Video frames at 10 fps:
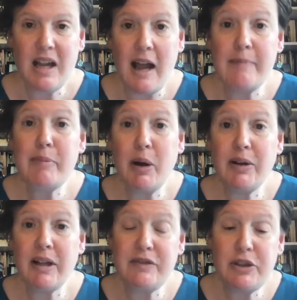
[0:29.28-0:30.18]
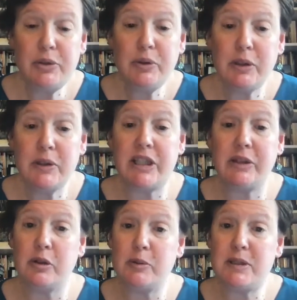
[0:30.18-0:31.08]
I'm part of two clergy
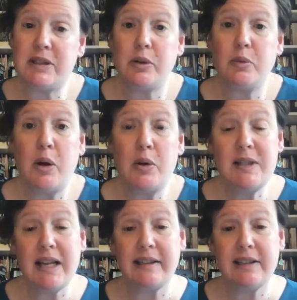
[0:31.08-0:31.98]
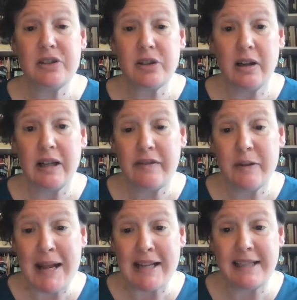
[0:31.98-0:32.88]
groups that arose at the start of the
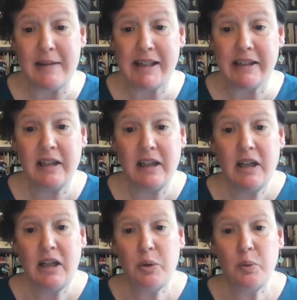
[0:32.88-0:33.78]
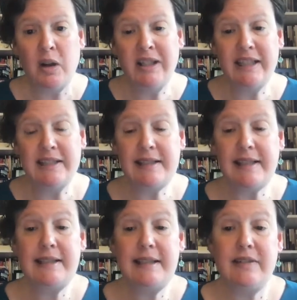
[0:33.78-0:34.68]
pandemic. One
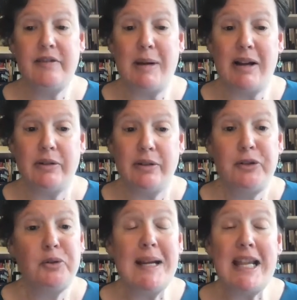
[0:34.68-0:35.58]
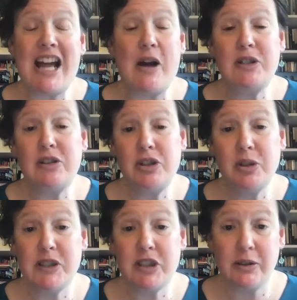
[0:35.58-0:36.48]
consists of about 3,000
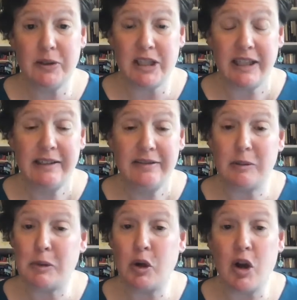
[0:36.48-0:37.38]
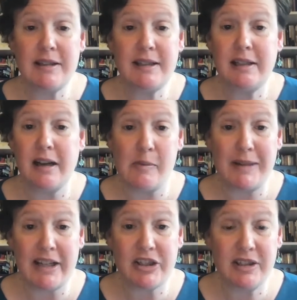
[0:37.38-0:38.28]
Jewish clergy from across the
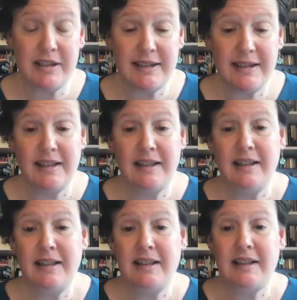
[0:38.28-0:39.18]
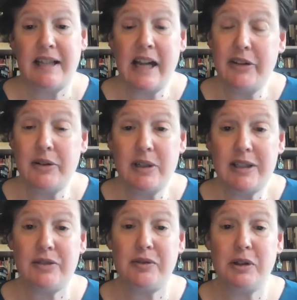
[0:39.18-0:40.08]
denominations. The other
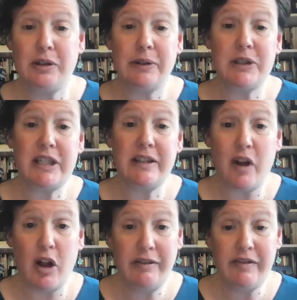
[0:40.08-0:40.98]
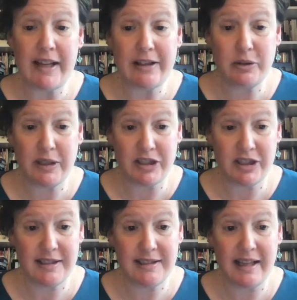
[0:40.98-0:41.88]
is for clergy of all faith
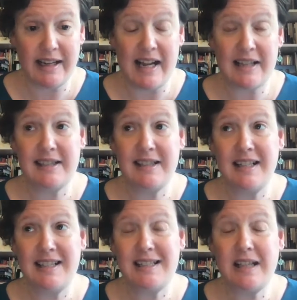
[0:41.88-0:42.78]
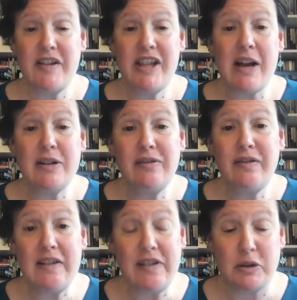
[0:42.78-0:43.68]
traditions and has
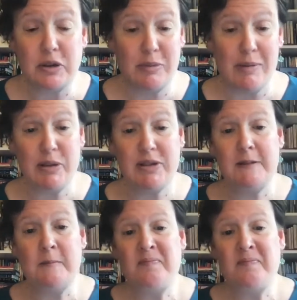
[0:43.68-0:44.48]
7,500 members.